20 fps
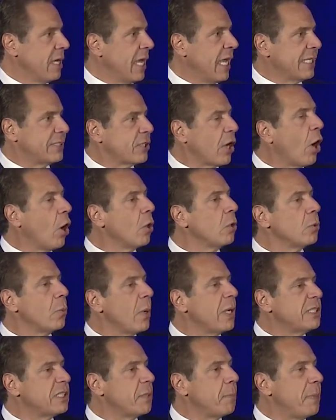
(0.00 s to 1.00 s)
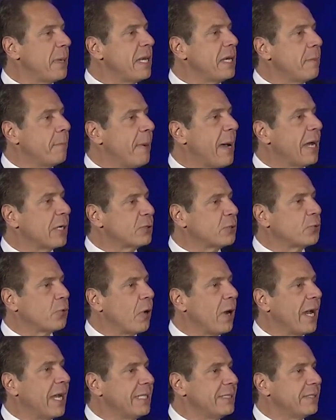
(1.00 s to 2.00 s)
it's always been about
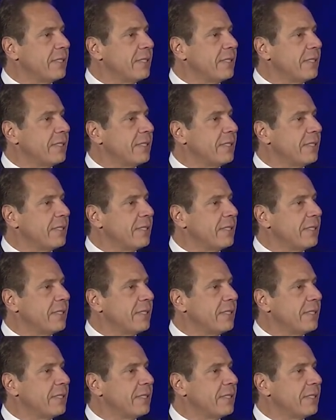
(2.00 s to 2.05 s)
trying